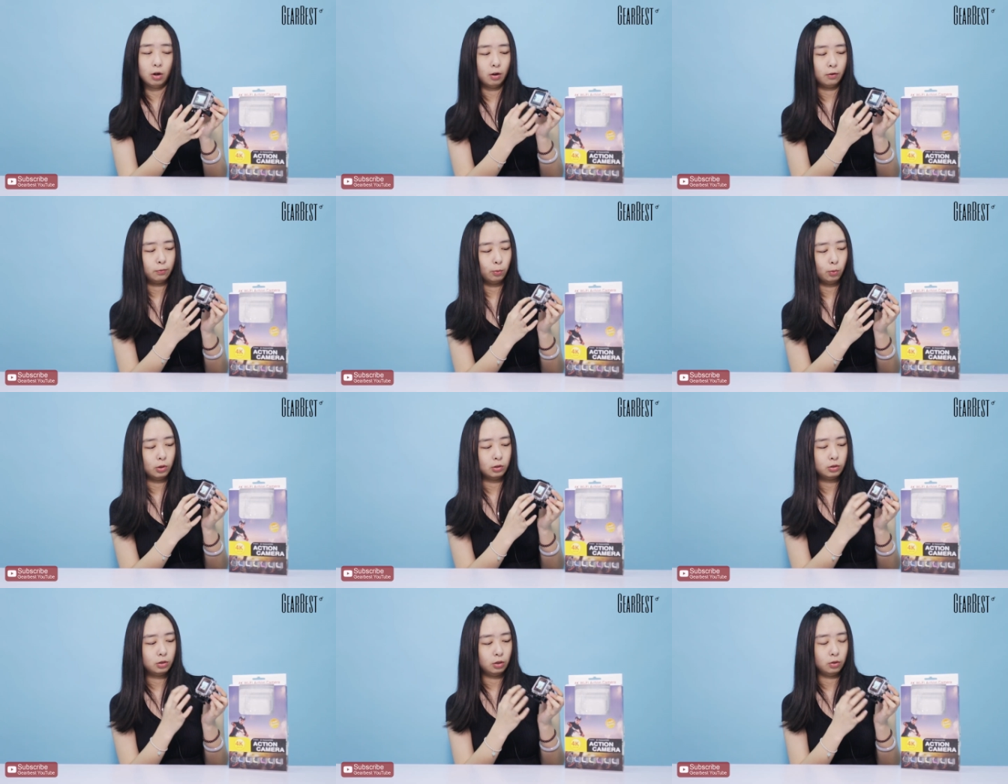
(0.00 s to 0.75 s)
of
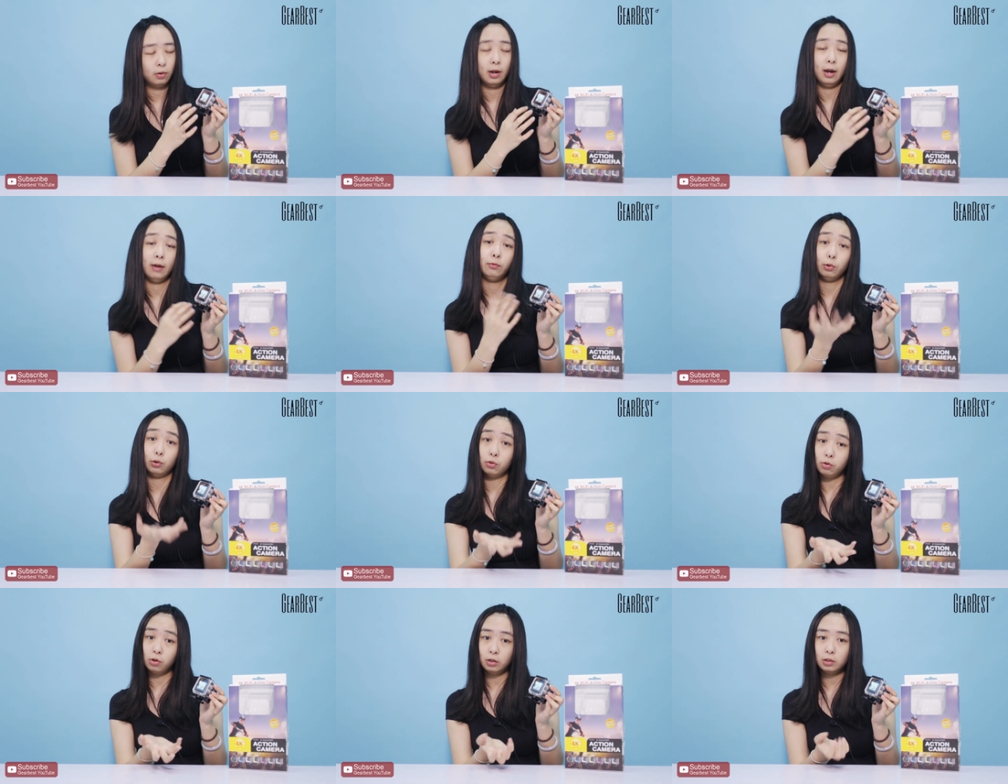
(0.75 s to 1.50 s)
what you have
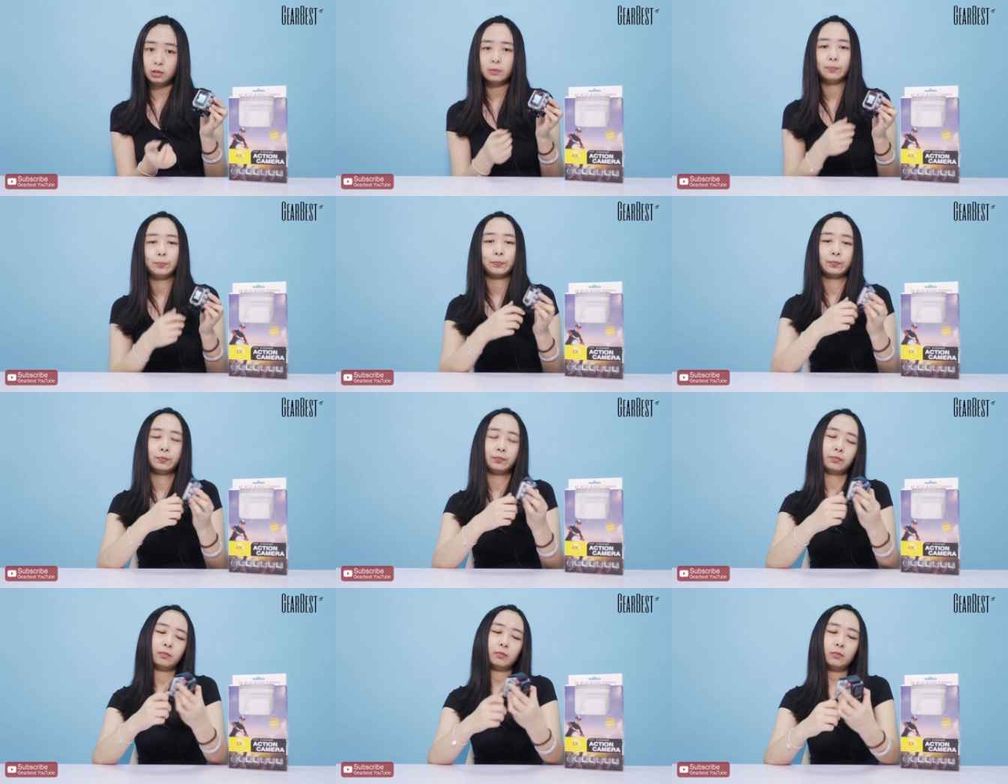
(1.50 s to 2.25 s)
recorded.
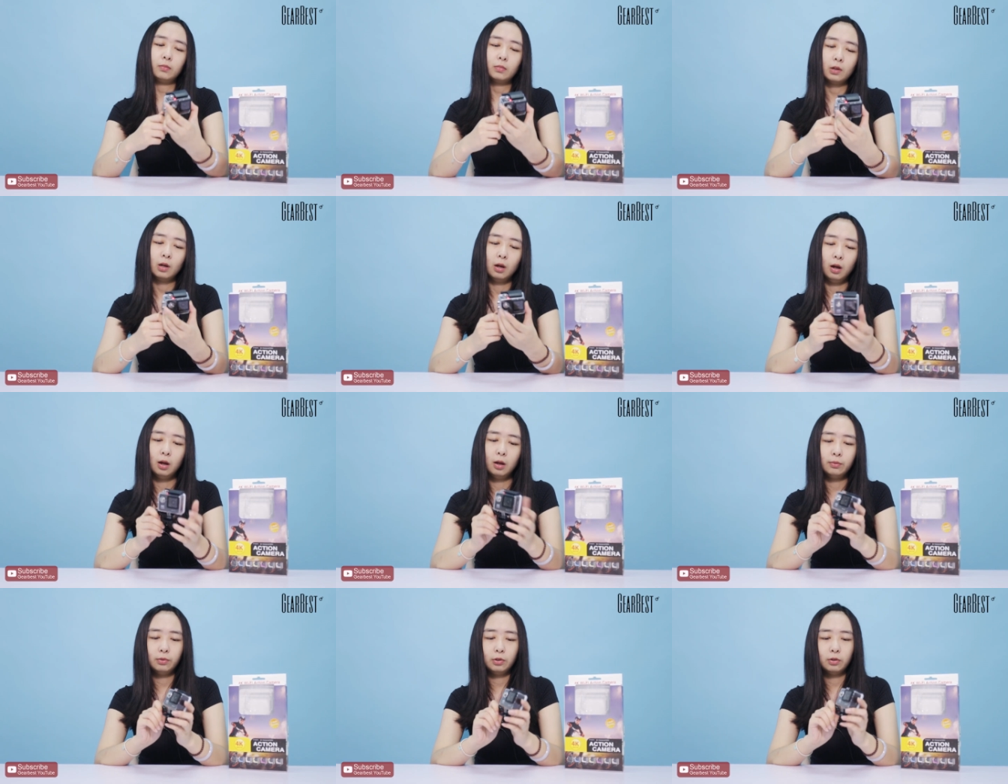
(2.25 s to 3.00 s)

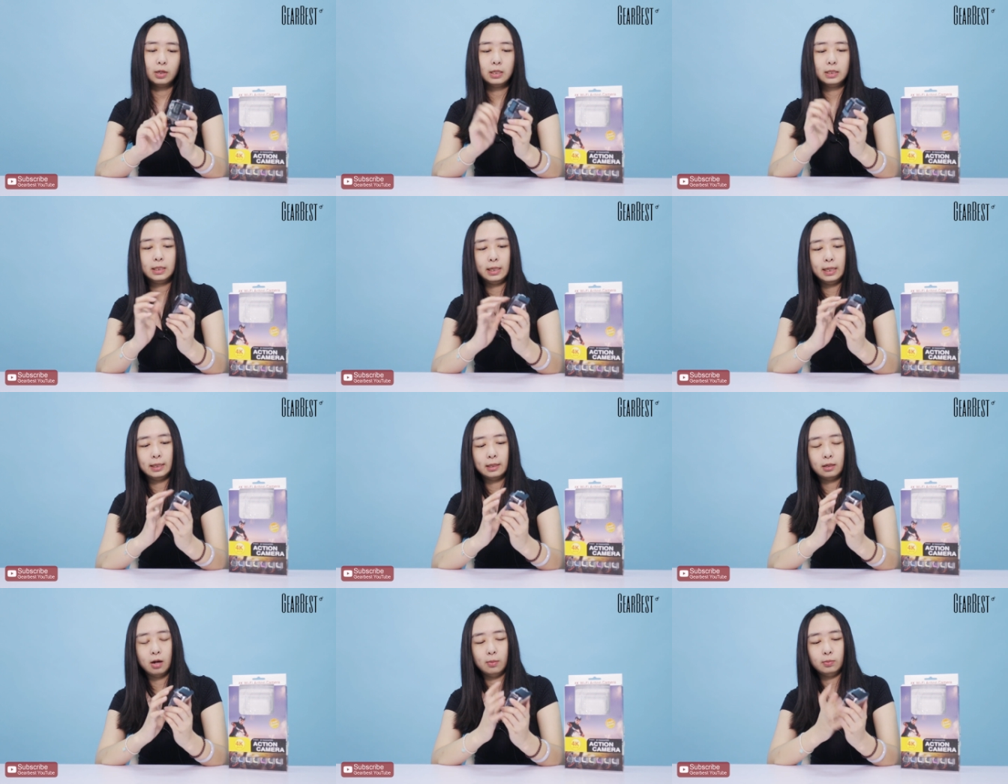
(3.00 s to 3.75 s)
Um, you can see
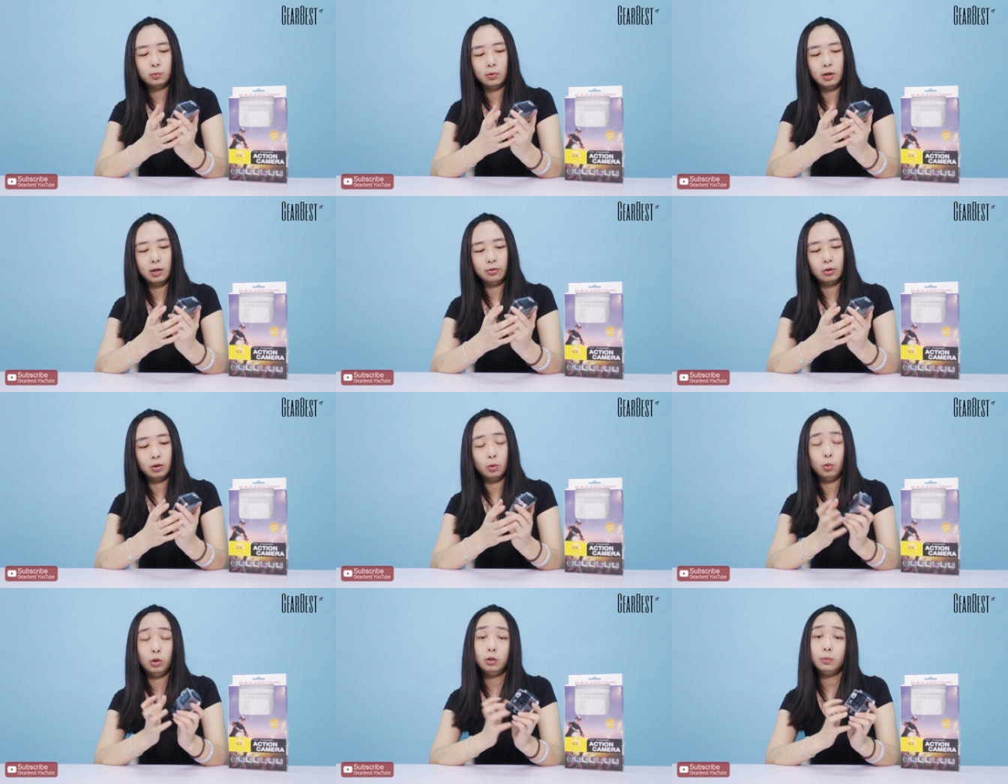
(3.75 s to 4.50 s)
it comes with
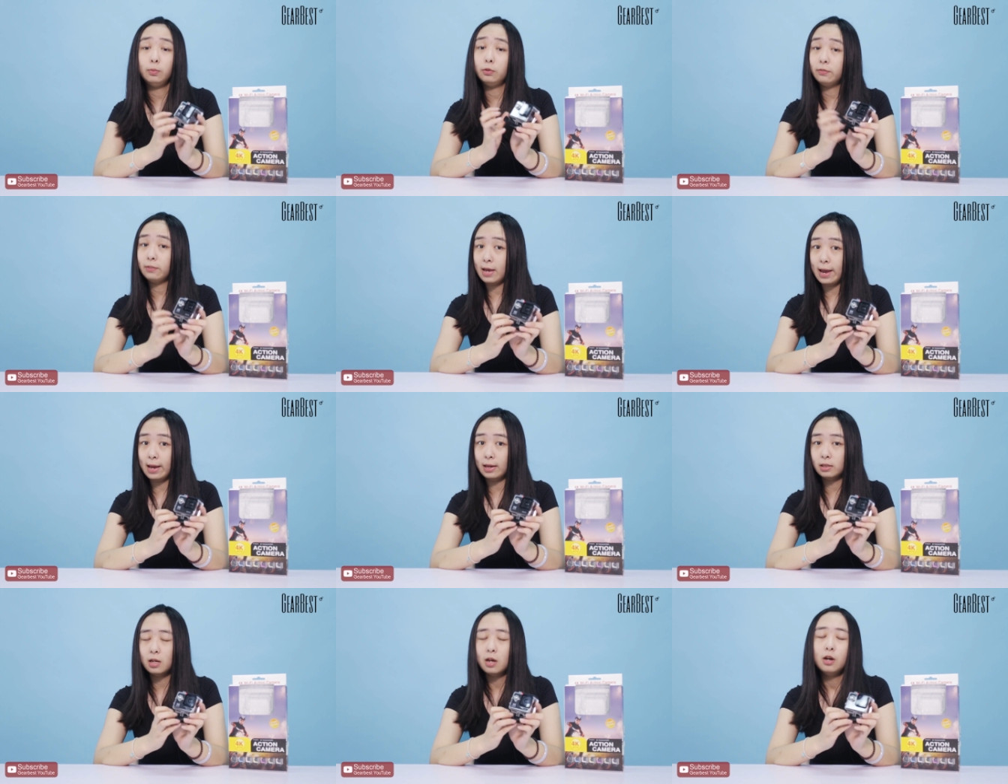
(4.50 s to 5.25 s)
a waterproof
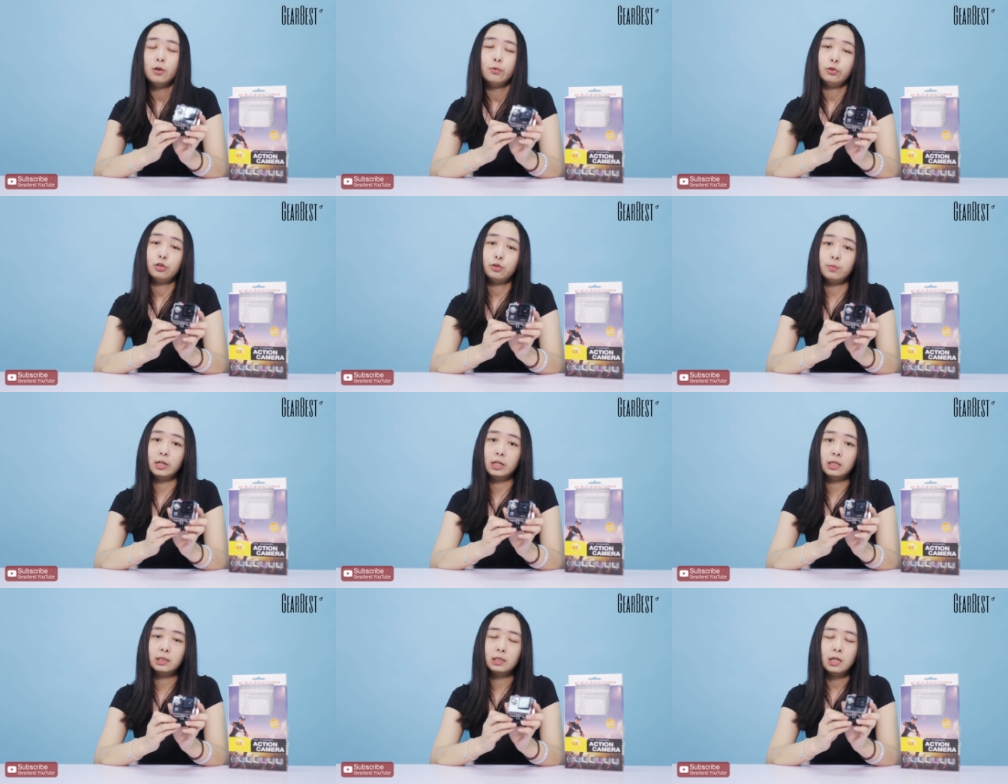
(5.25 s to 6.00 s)
case, which
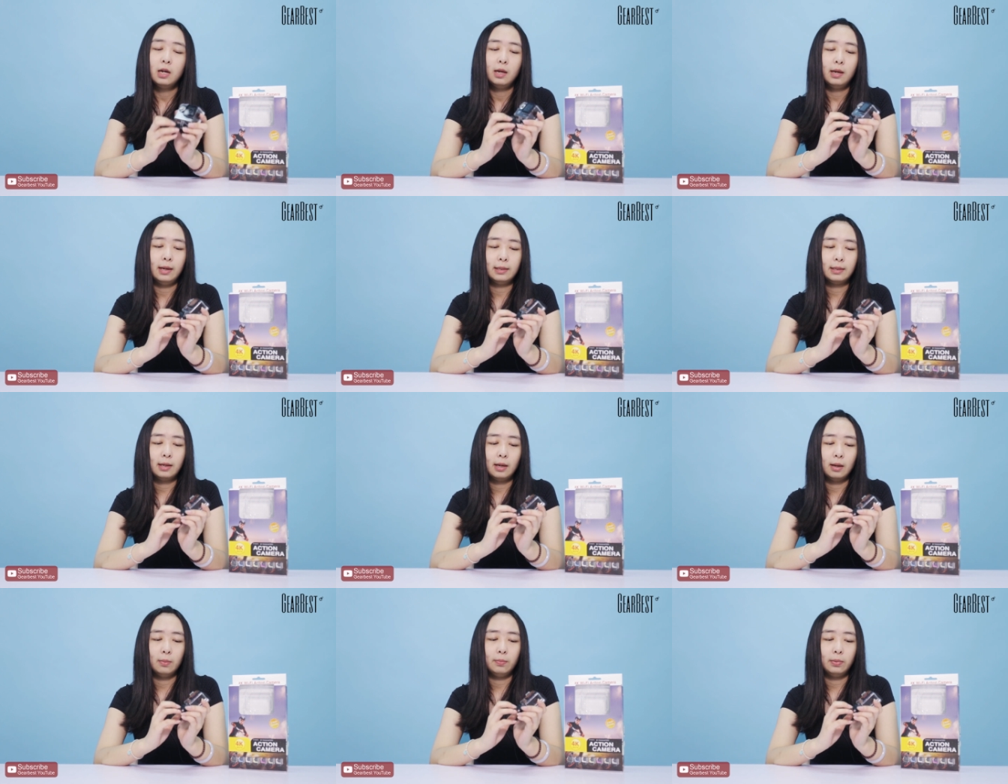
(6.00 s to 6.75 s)
means it
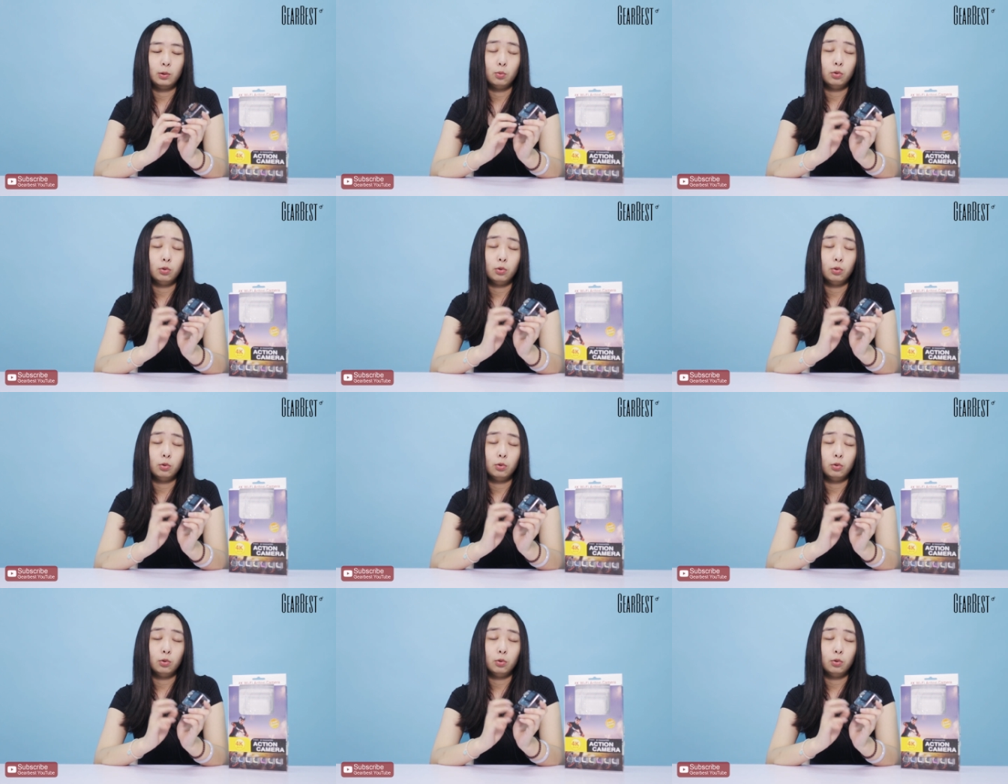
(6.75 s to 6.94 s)
can be